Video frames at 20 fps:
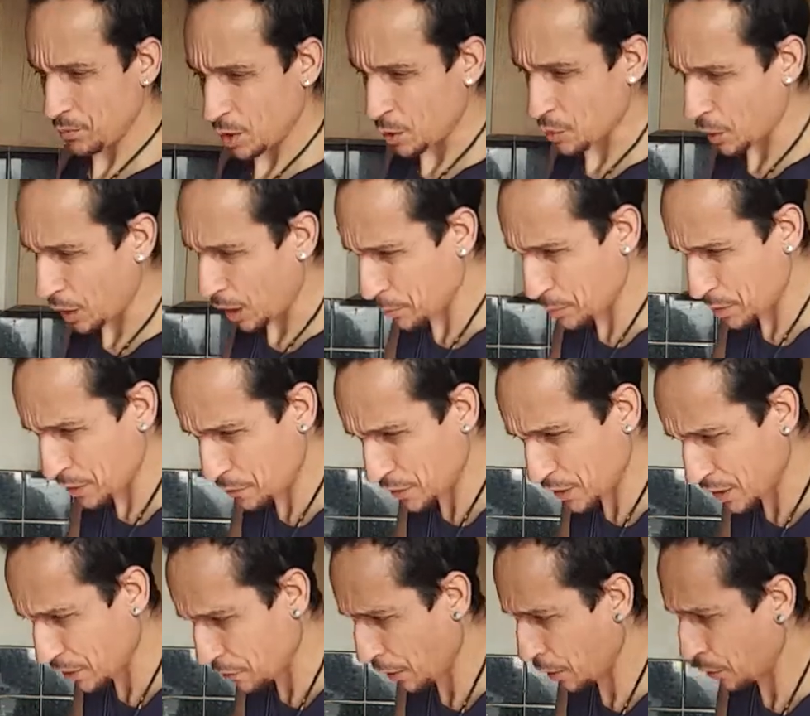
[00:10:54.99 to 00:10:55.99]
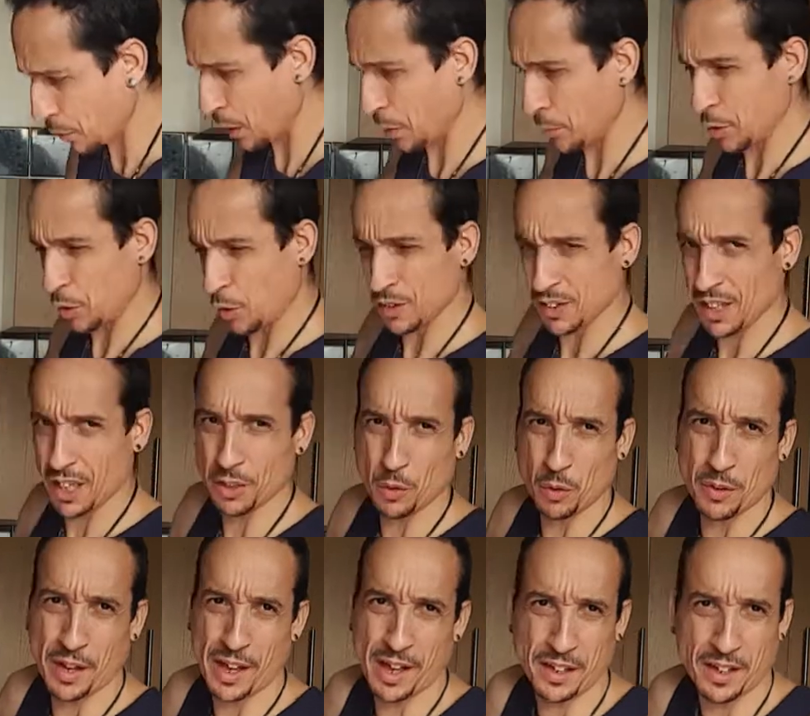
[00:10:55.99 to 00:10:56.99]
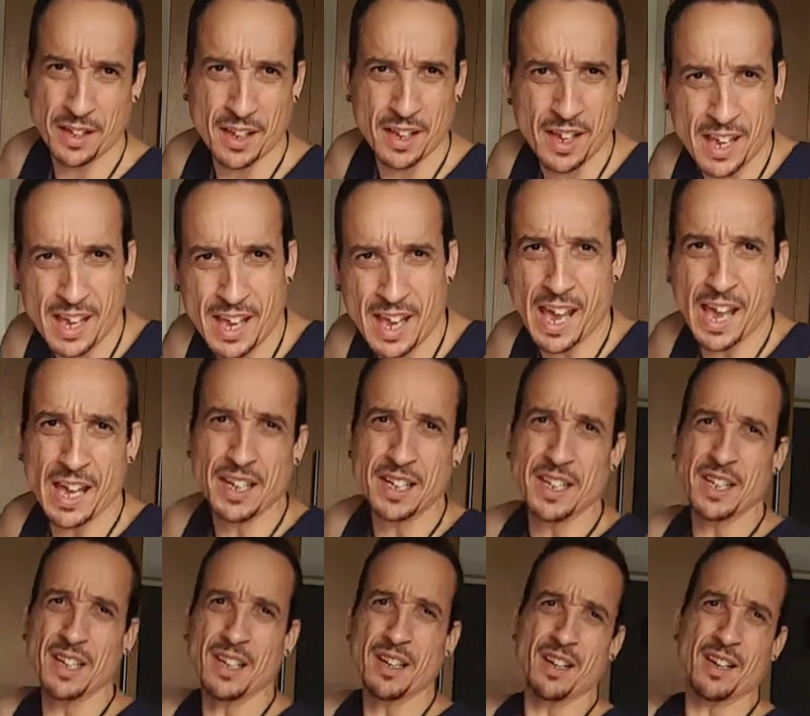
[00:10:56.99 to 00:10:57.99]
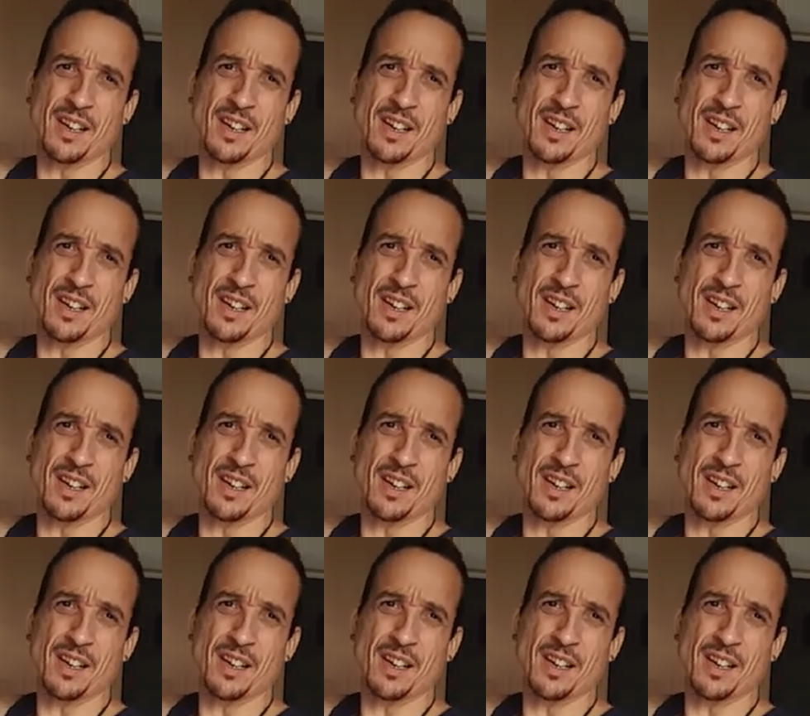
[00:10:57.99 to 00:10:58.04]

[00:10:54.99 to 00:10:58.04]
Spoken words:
Well, I've been feeling very well because I don't have any